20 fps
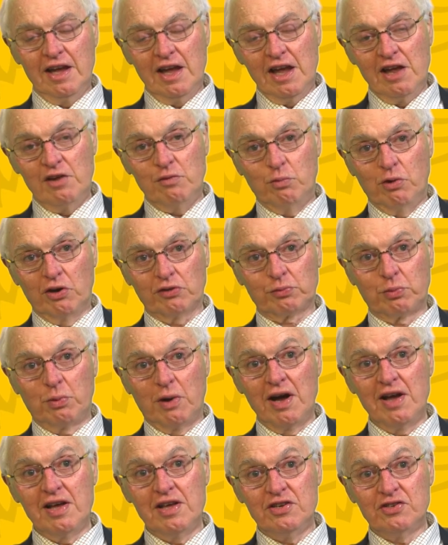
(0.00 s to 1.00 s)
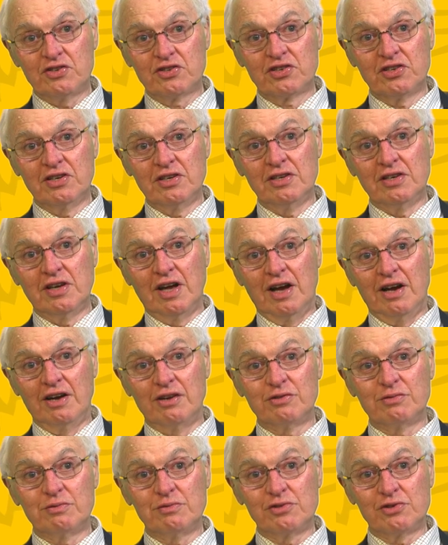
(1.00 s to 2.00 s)
In what ways
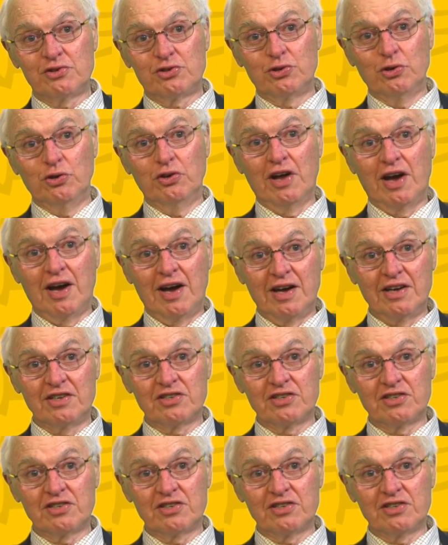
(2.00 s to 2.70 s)
should I,